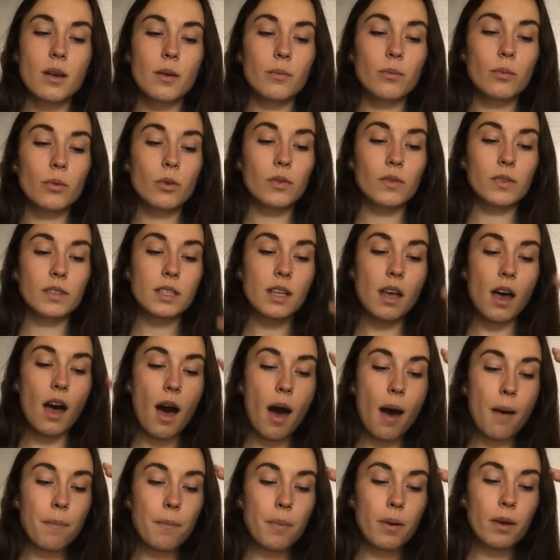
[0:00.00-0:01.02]
moves
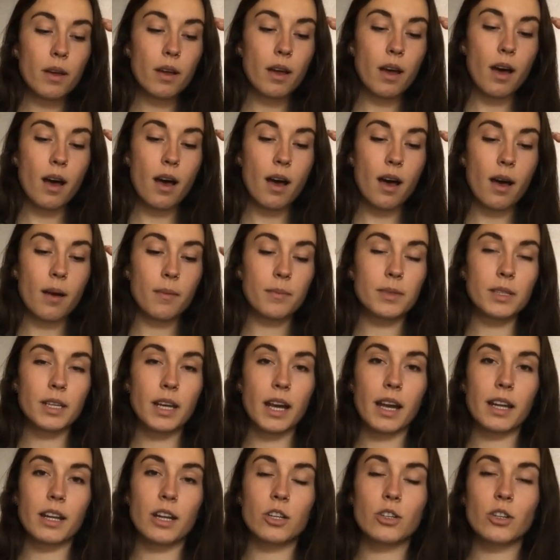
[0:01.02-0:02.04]
up to
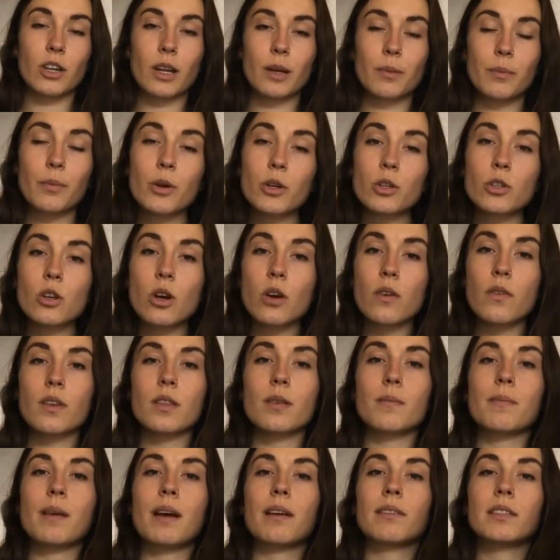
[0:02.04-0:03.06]
kind of try to push over
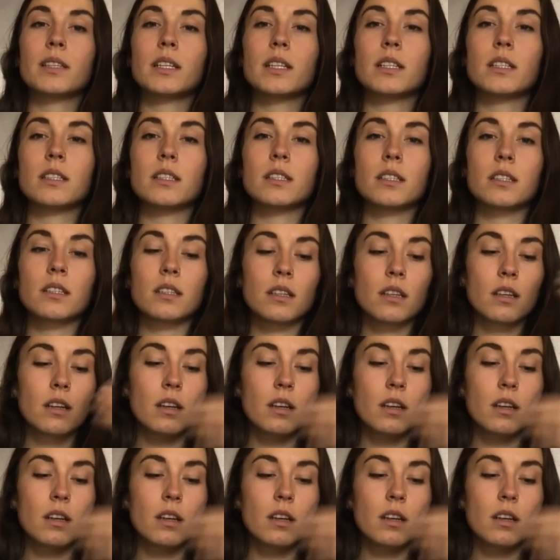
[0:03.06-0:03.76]
the mountains.